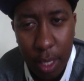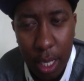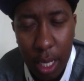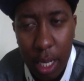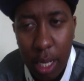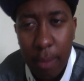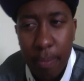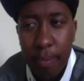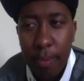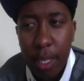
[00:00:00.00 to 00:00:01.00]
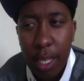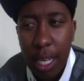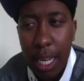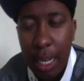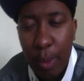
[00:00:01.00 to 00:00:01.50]
And
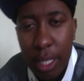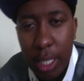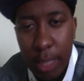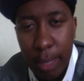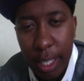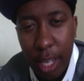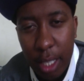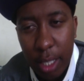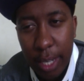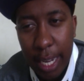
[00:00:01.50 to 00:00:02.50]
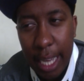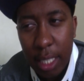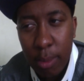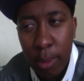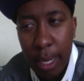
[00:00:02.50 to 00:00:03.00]
I went to see my doctor, and I
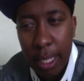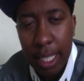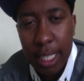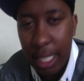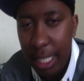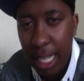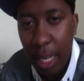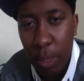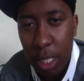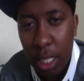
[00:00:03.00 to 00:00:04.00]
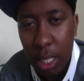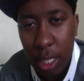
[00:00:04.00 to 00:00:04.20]
asked him about this, and he said I wasn't.